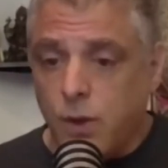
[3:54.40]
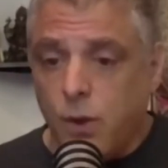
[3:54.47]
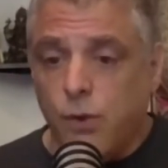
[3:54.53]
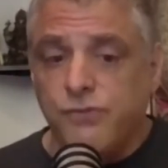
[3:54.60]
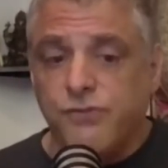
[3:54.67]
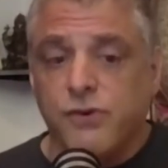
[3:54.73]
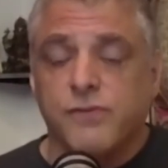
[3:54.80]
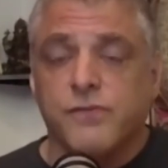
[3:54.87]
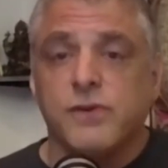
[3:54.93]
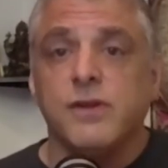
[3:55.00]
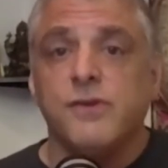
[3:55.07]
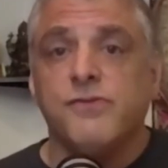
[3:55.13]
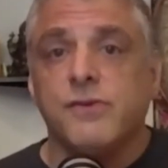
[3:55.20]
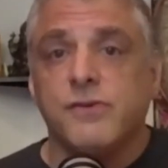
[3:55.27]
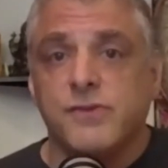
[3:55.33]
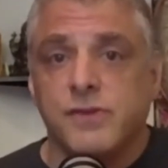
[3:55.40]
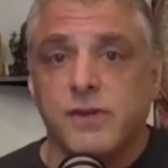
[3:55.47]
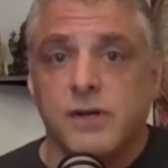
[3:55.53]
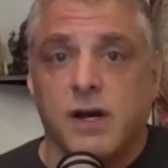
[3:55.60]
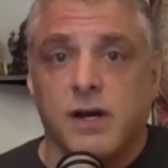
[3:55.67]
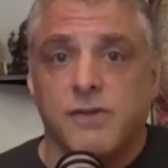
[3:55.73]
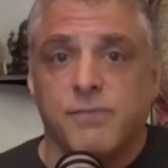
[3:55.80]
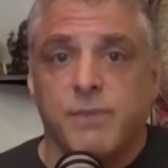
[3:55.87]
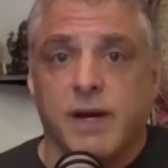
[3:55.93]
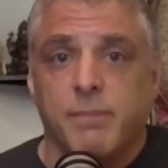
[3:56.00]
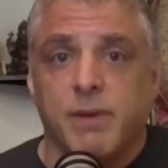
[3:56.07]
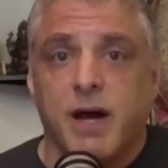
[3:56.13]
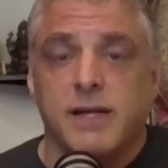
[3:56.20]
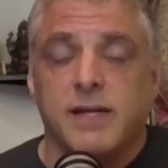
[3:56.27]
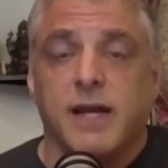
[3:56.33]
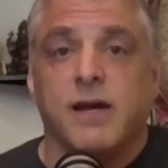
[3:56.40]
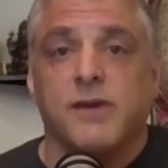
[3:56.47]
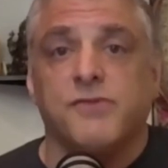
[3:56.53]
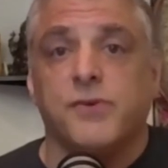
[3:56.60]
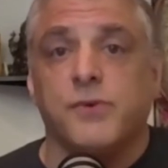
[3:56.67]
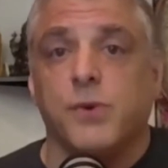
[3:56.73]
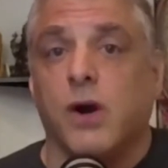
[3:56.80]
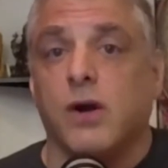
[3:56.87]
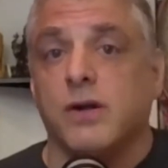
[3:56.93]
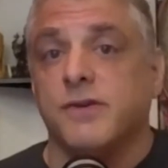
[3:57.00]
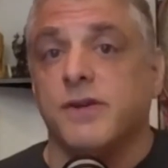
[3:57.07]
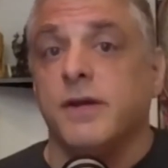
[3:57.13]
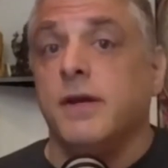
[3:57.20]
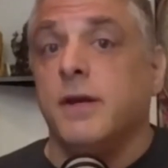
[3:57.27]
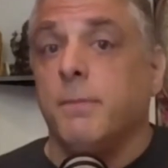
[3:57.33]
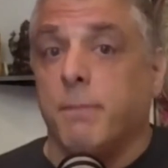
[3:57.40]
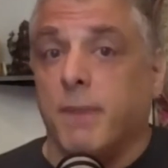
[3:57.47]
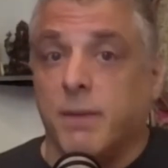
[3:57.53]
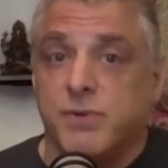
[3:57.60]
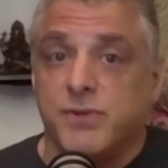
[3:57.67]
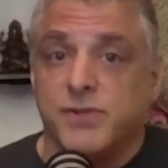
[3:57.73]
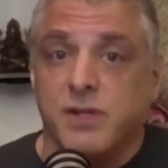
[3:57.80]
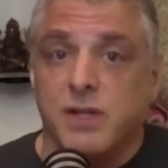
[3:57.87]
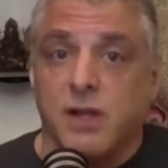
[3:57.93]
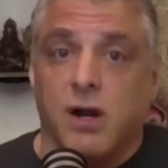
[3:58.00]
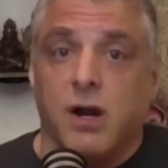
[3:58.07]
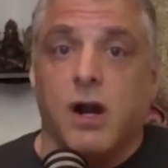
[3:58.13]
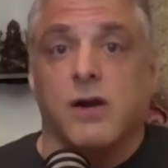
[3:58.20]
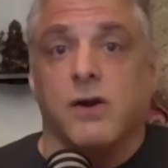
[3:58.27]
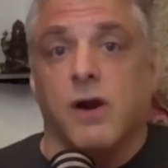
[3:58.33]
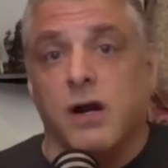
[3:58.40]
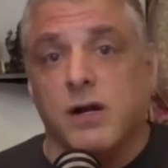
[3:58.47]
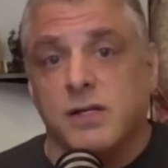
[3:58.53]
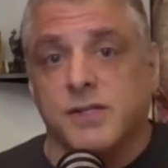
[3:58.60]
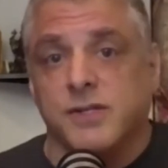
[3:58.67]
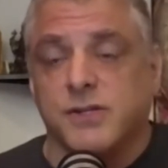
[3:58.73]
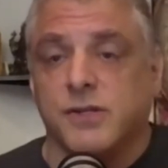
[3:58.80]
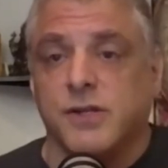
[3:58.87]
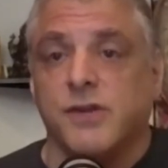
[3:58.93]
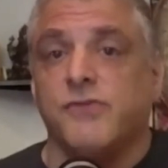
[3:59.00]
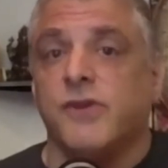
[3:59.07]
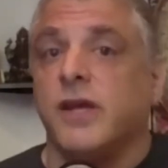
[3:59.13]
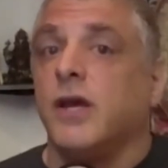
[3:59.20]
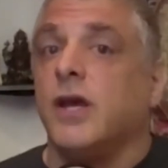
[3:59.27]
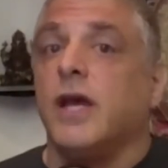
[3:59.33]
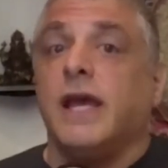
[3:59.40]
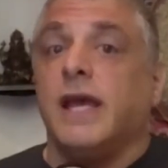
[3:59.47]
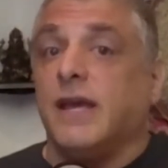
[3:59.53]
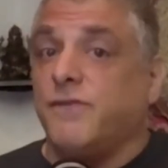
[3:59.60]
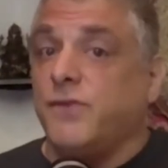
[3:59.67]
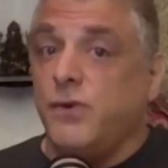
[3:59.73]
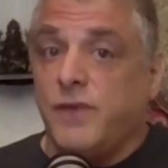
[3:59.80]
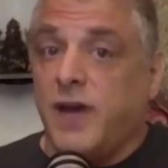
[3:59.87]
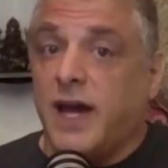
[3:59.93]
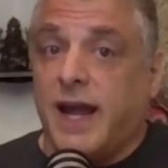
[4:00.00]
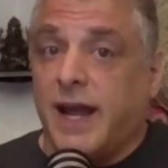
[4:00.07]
Also, for listeners of my podcast who aren't members of the LARC or aren't attorneys, if you've got